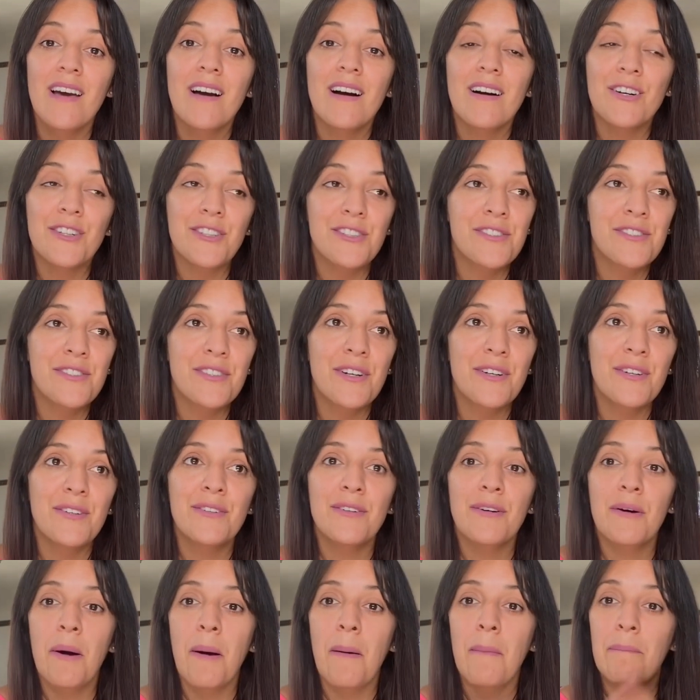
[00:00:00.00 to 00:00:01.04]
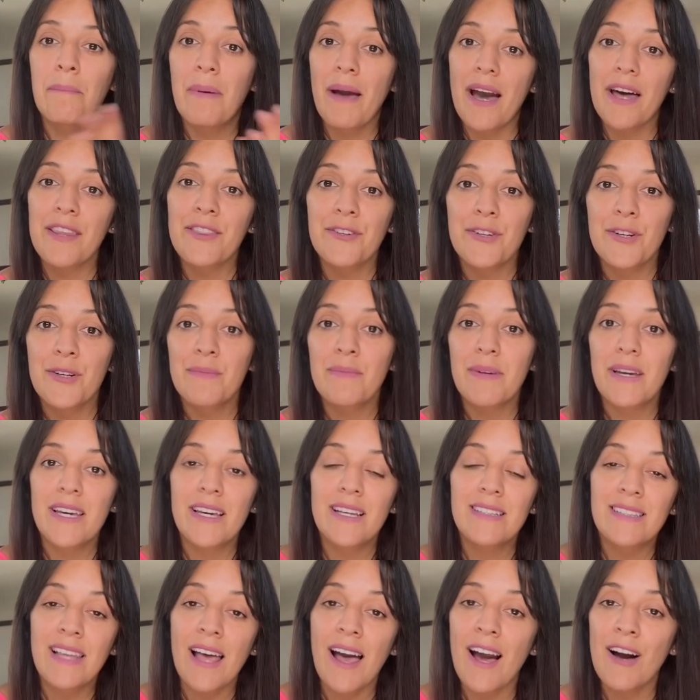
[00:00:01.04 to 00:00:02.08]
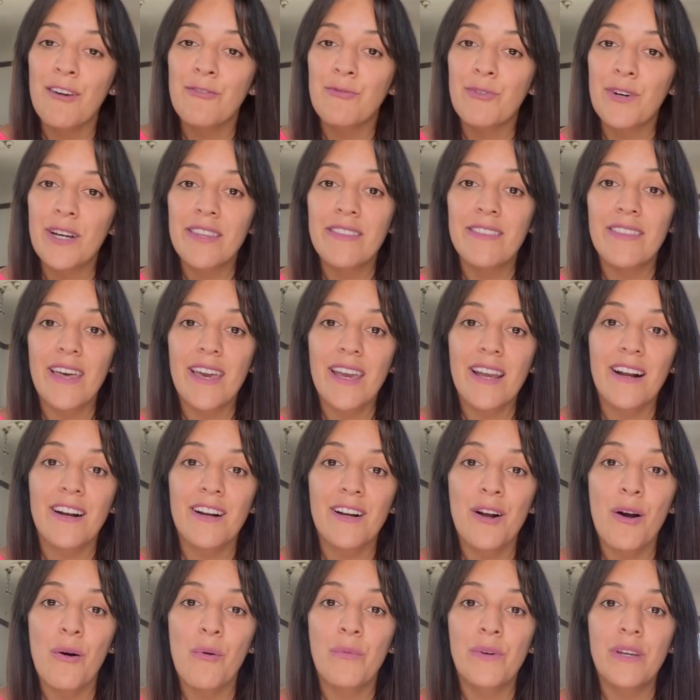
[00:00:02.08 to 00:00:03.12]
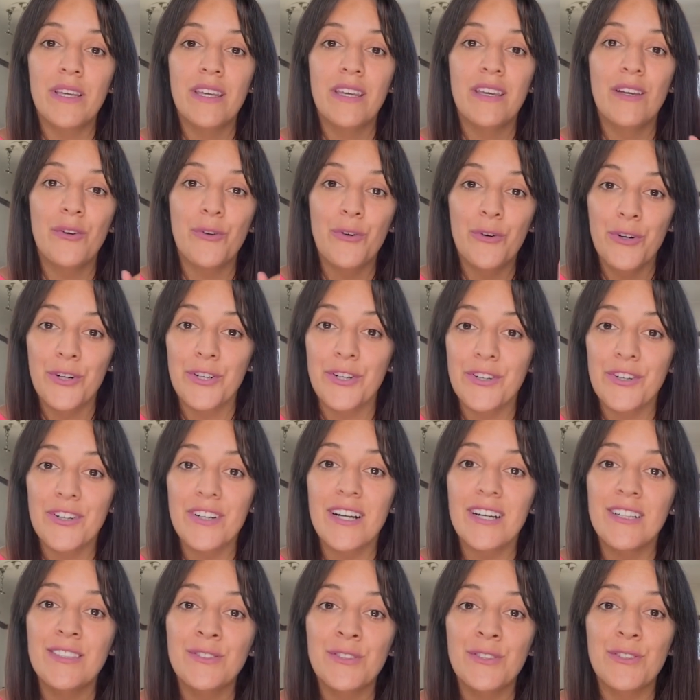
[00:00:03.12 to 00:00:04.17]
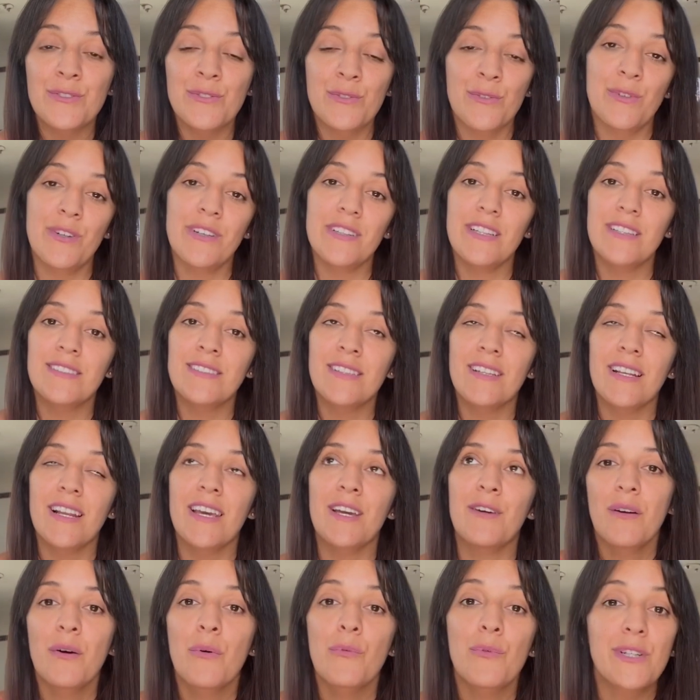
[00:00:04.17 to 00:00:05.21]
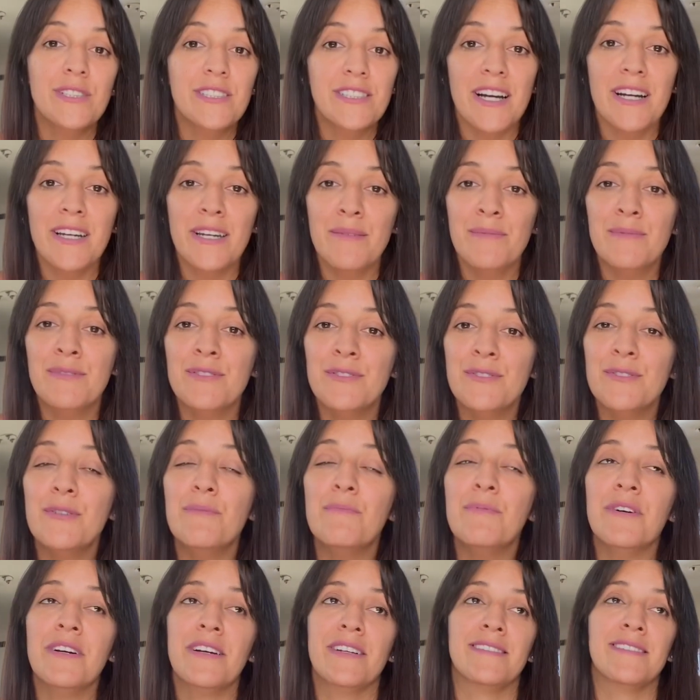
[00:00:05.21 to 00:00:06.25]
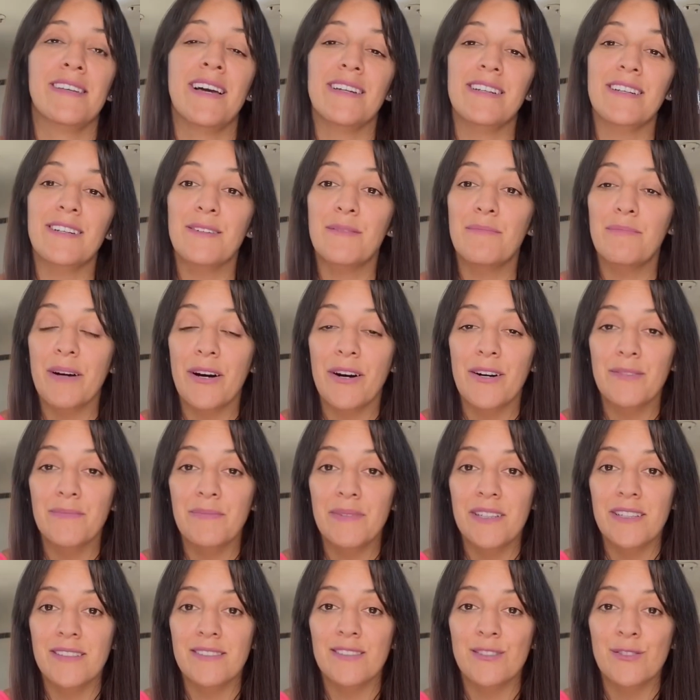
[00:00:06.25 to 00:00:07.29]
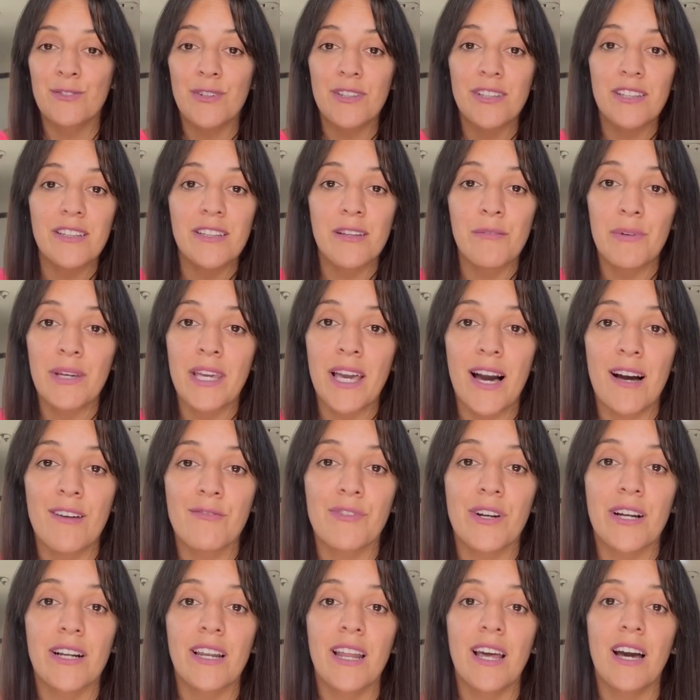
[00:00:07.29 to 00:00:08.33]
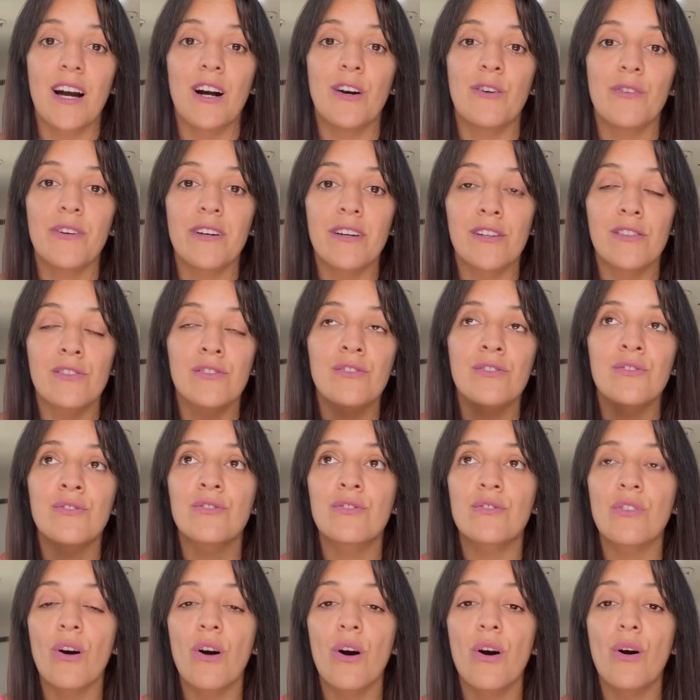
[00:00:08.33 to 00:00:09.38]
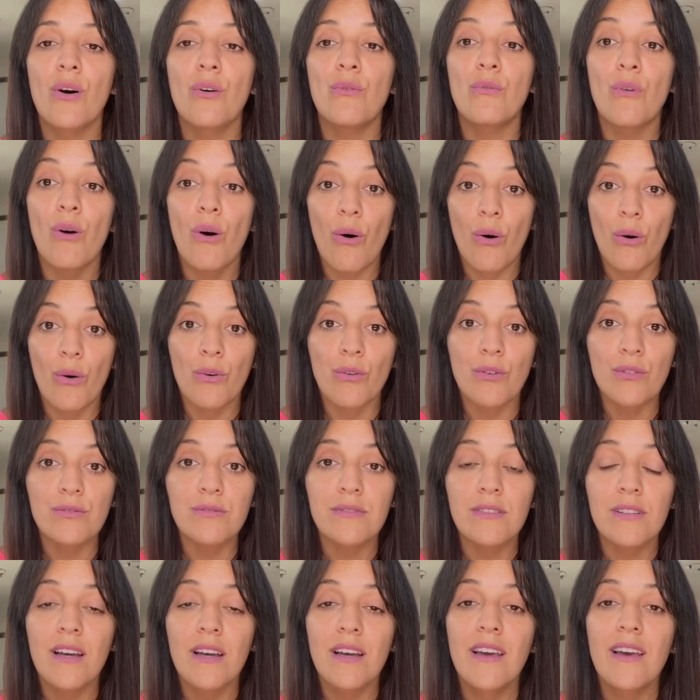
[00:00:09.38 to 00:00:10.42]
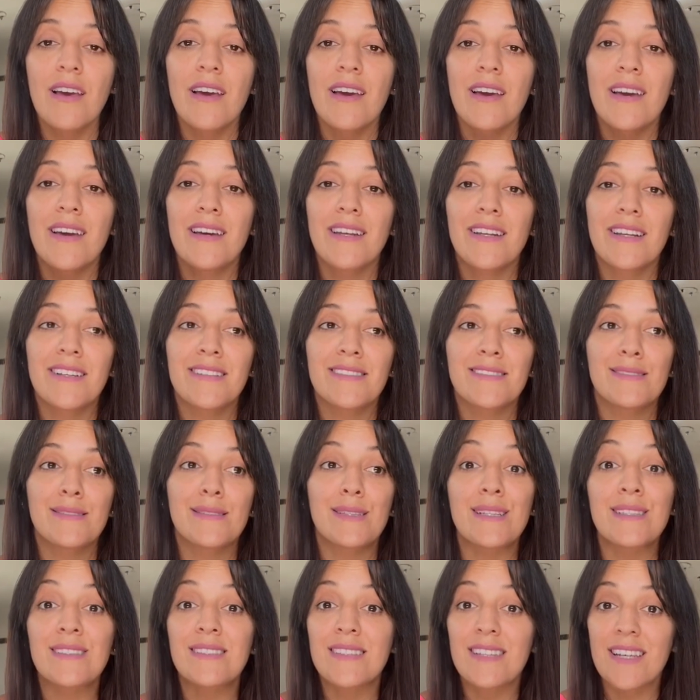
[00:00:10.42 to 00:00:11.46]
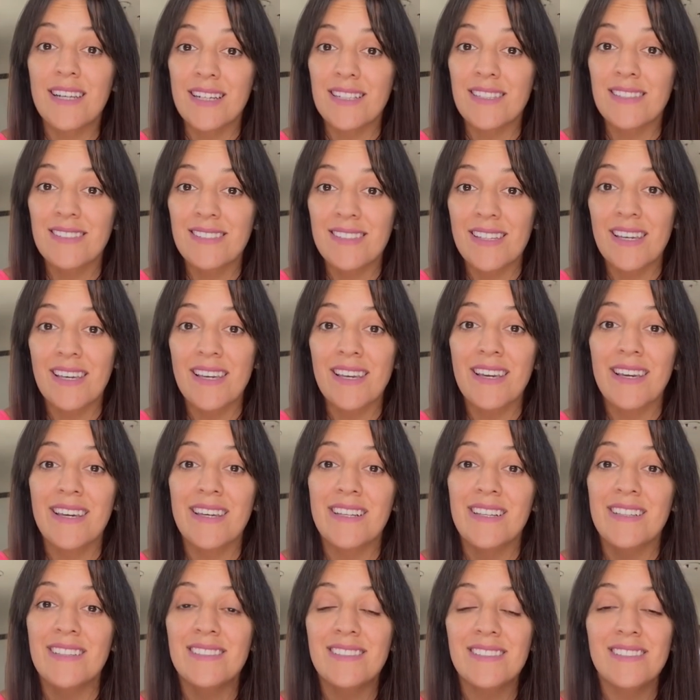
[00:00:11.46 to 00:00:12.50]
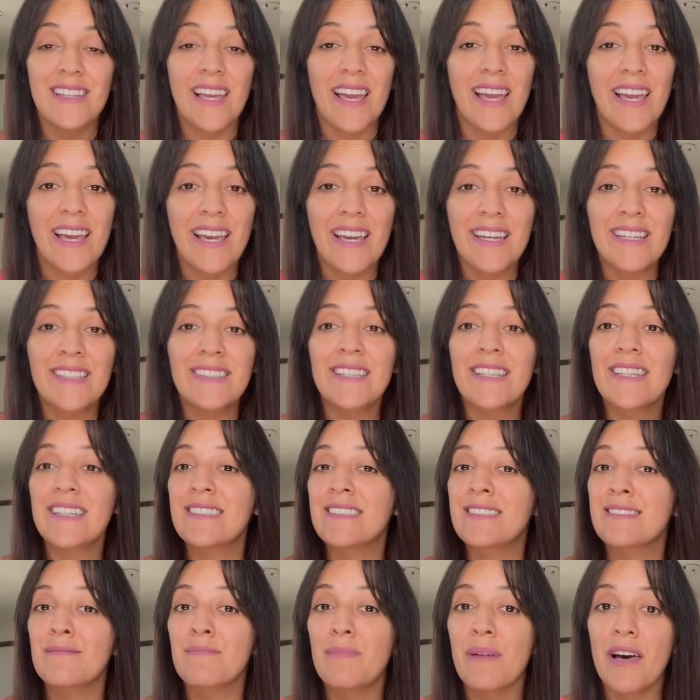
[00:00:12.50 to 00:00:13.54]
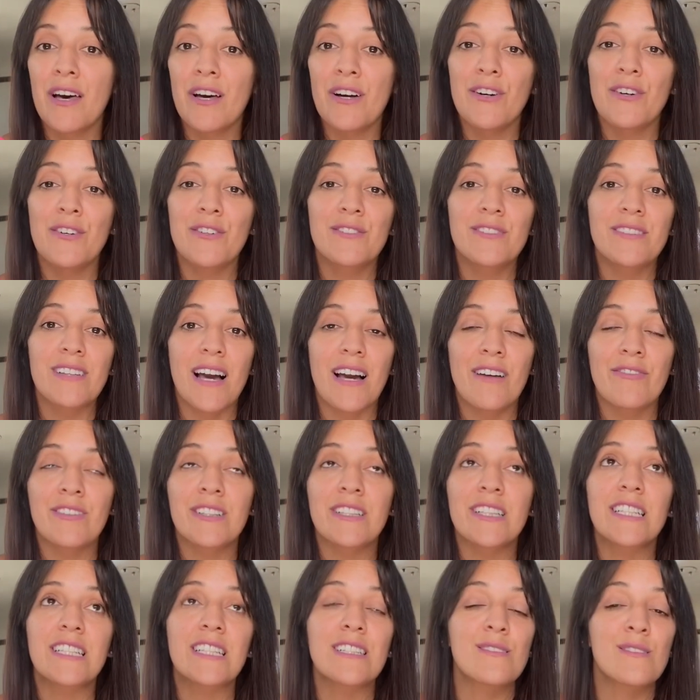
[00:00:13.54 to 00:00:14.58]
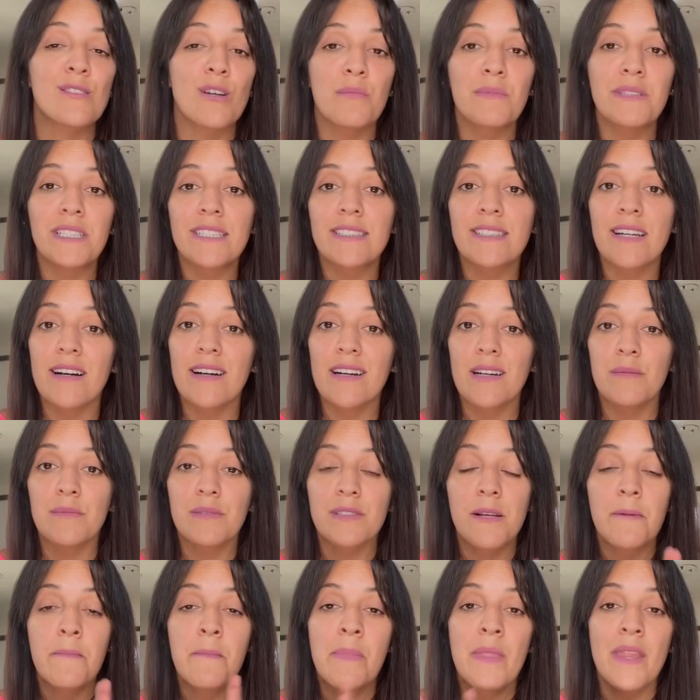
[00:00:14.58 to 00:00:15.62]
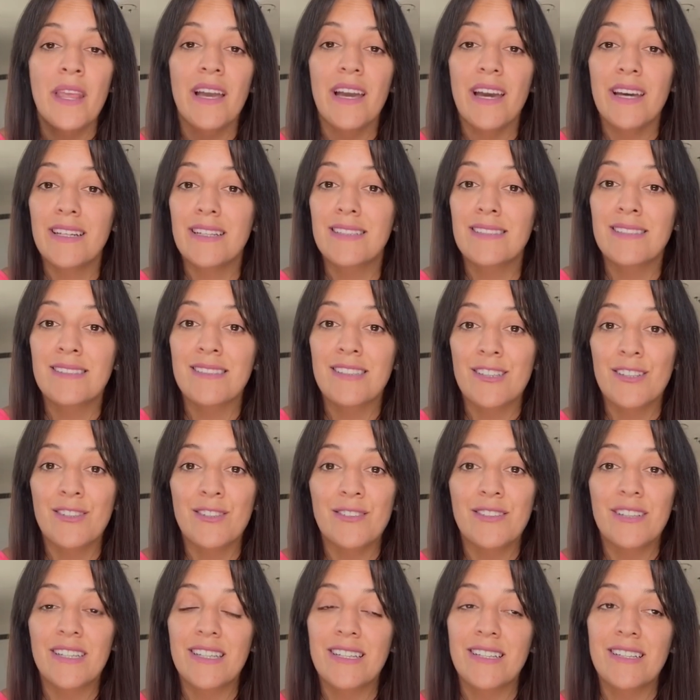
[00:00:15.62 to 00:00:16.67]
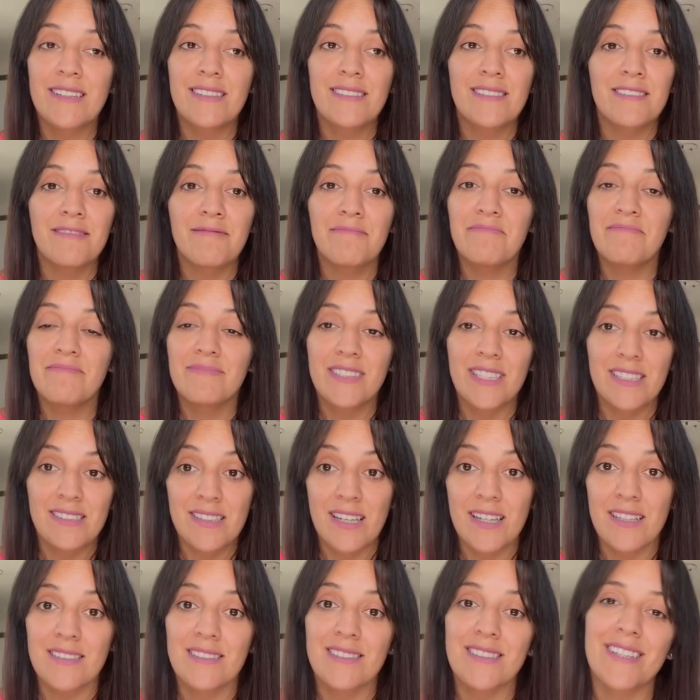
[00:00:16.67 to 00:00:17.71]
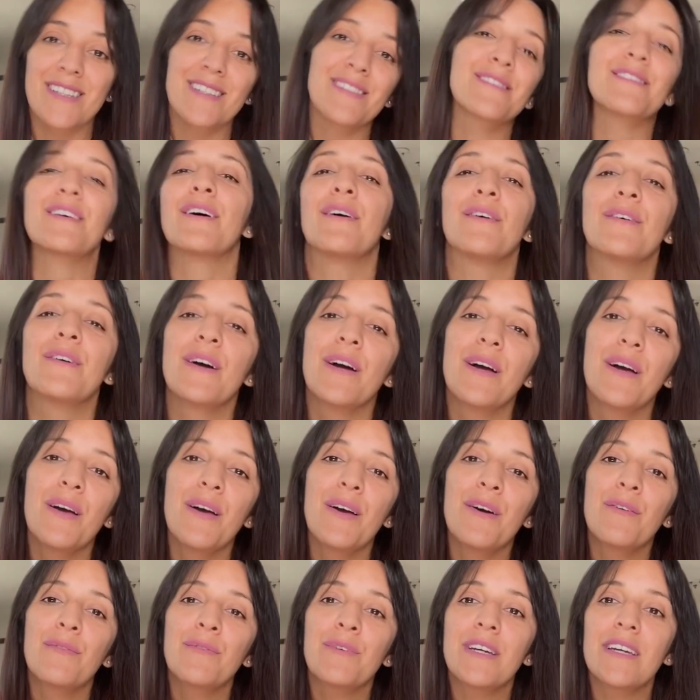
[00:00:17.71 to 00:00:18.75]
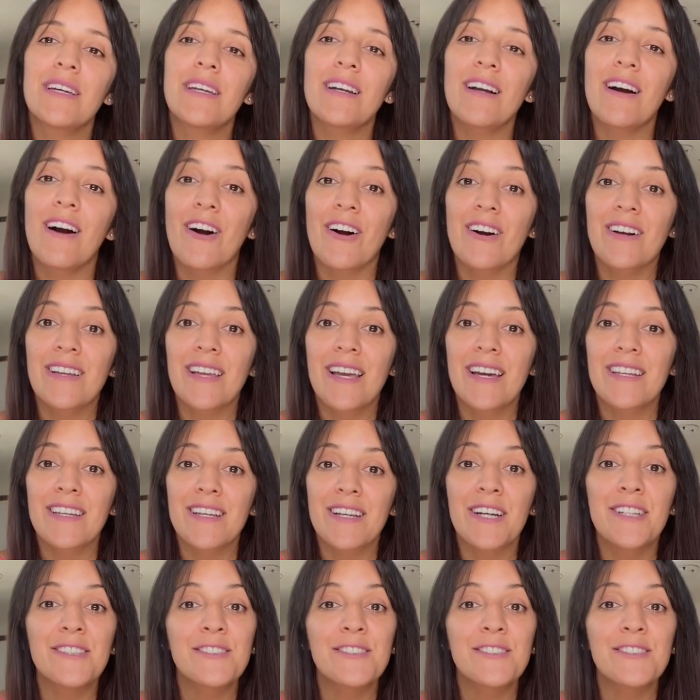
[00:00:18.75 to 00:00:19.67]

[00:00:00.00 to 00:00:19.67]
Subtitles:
Also, bathroom is halfway there. We ordered a new toilet today, which I am super excited about because the toilet that we have right now is so old. It is disgusting. It is stained. It smells. I've cleaned it so many times and it still is disgusting. So we are getting a new